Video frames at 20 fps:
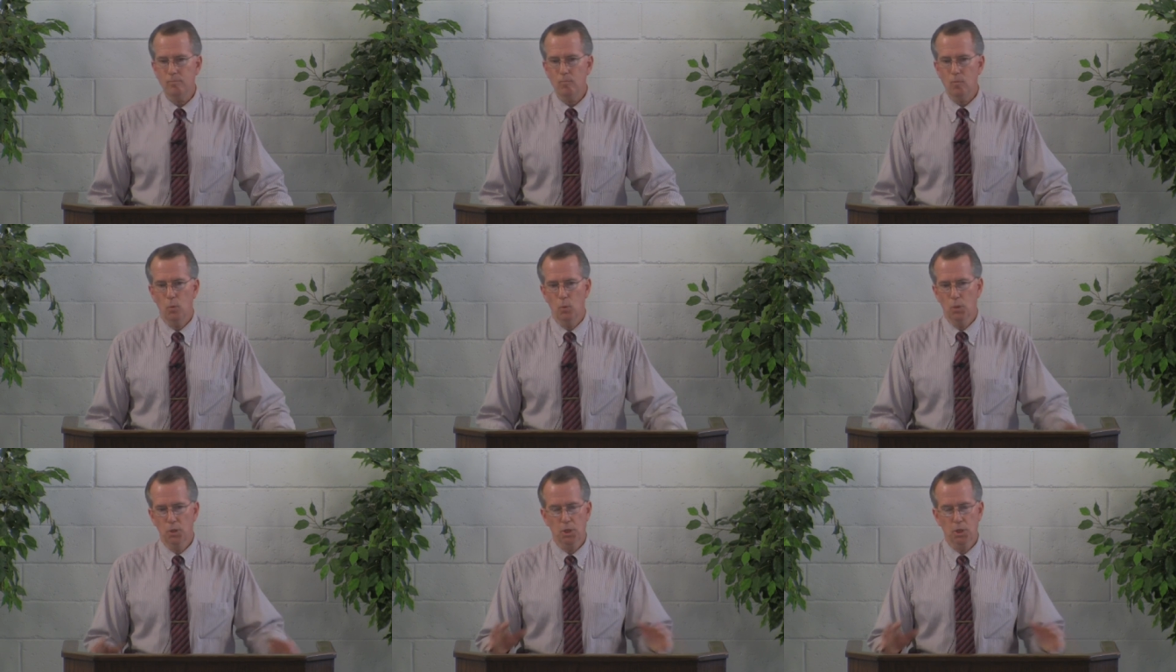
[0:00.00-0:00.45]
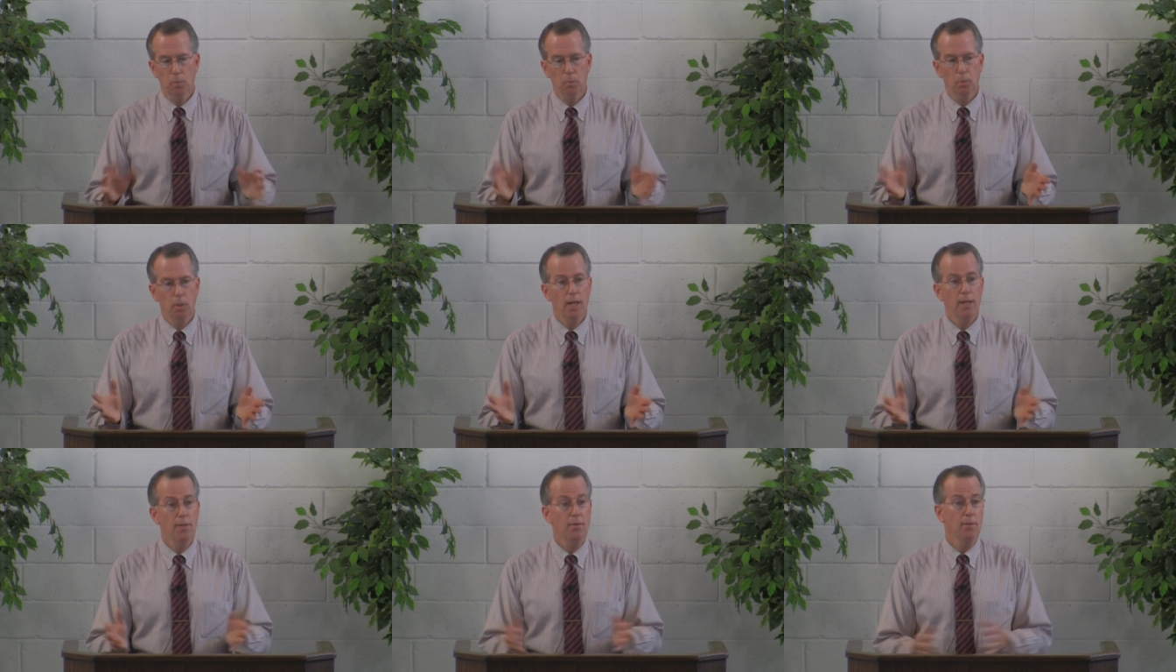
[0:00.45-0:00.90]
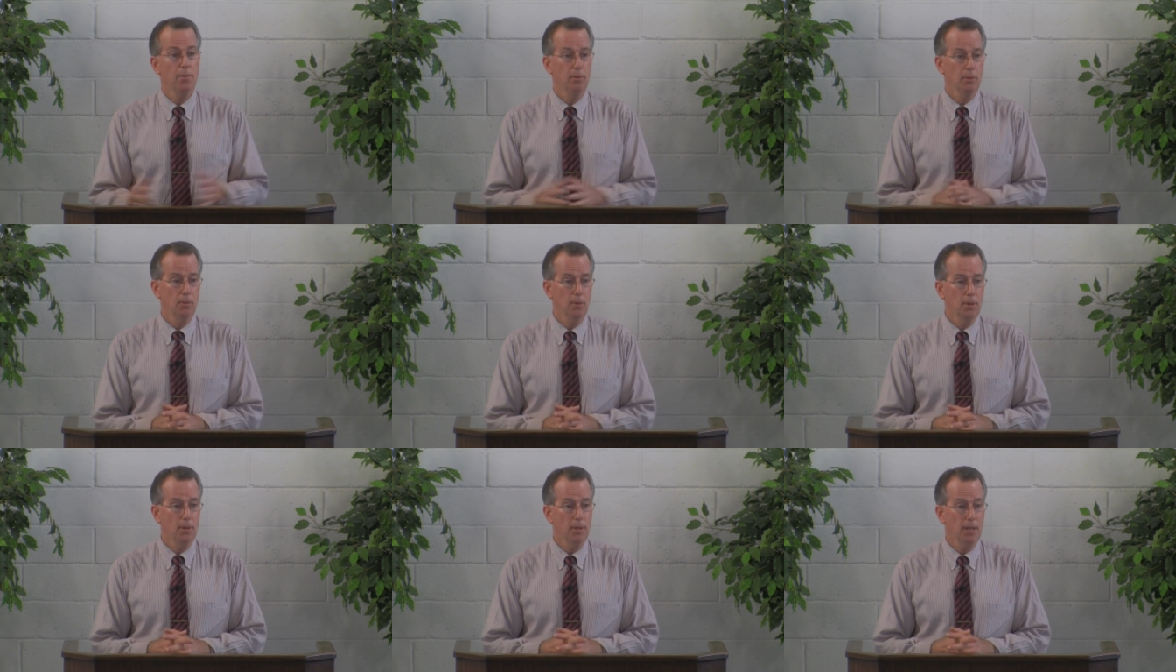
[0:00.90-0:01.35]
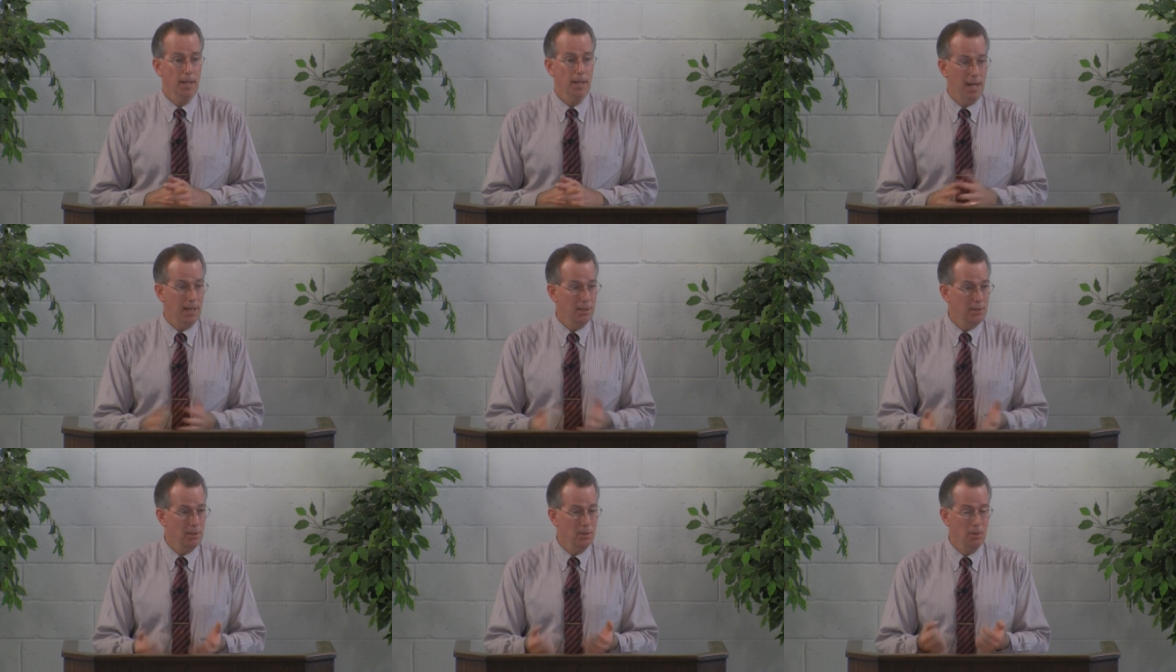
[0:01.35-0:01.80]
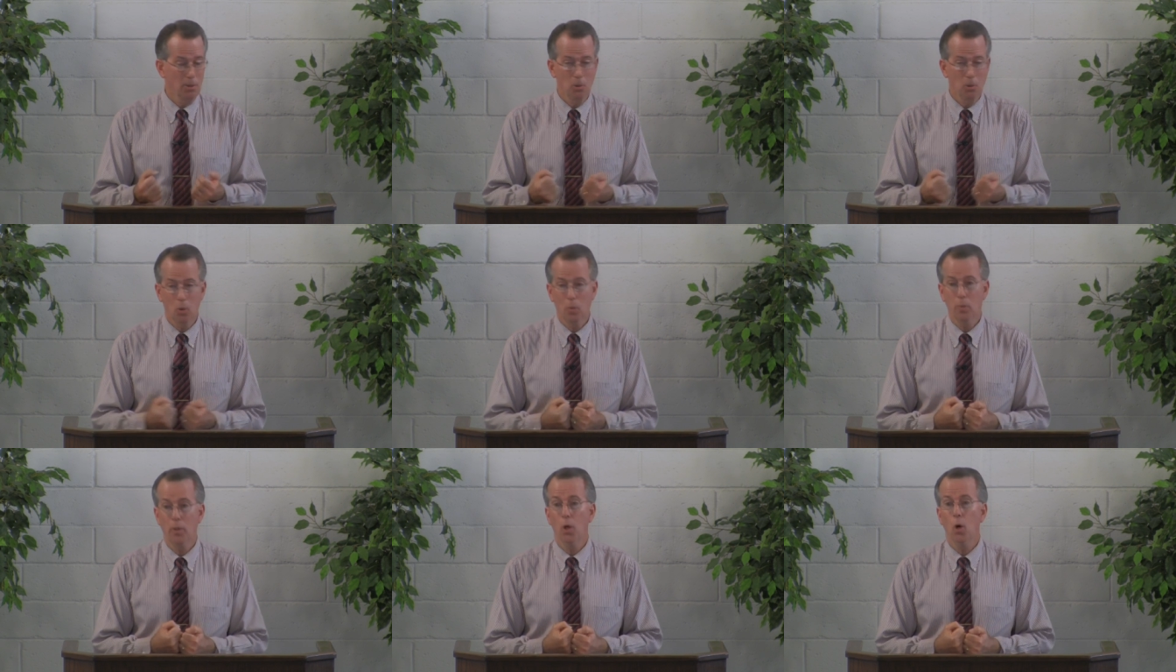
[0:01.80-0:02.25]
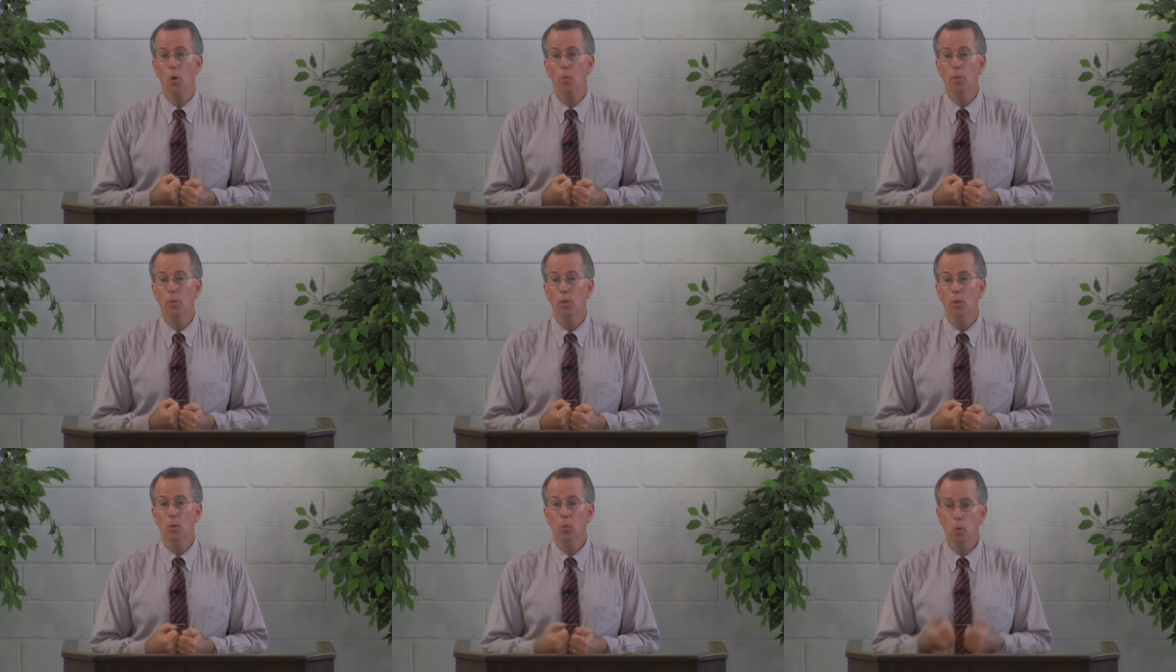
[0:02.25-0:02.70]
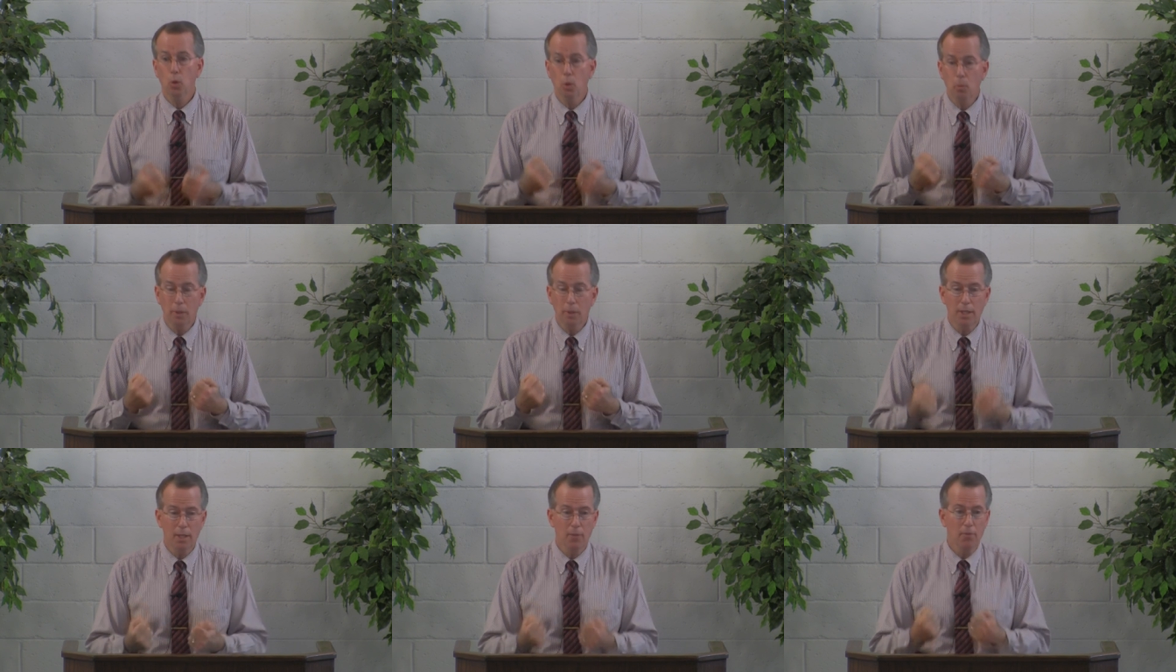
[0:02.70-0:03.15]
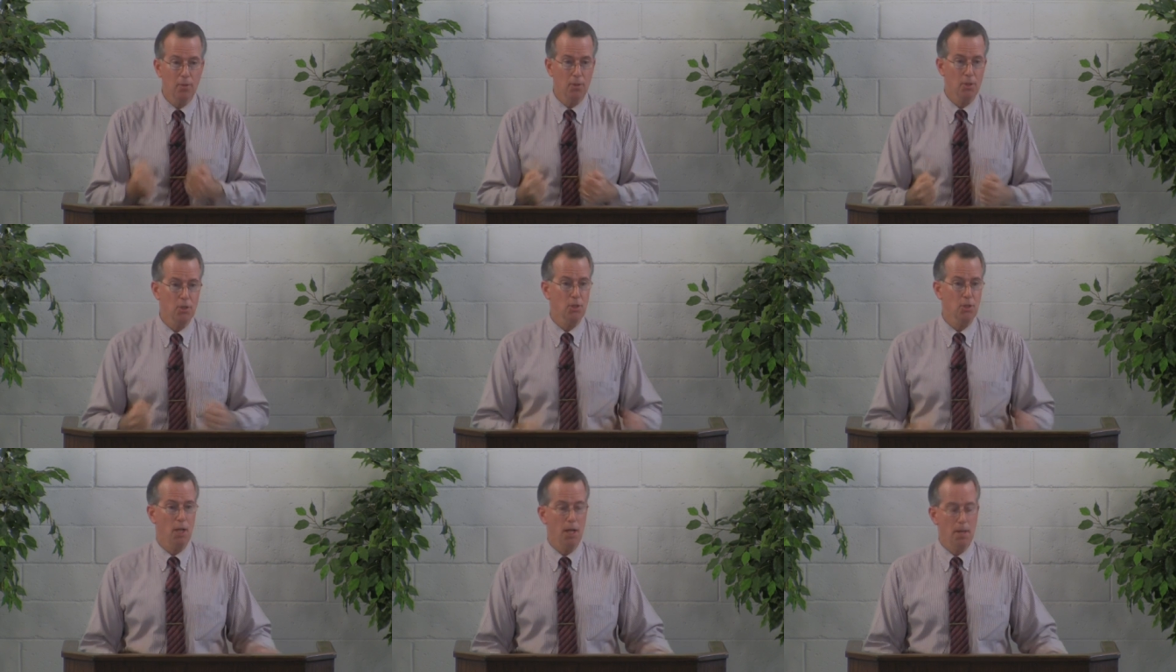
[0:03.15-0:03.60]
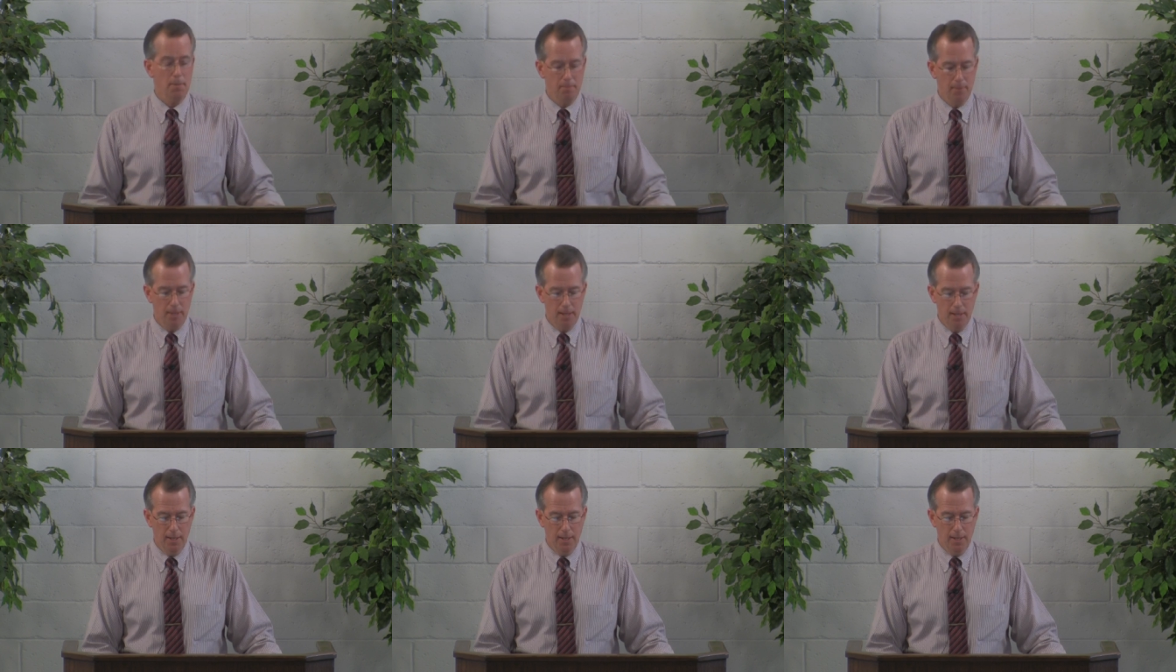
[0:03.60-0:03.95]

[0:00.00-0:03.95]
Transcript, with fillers: when she prayed to the Lord and asked that the Lord would open her womb and give her a son.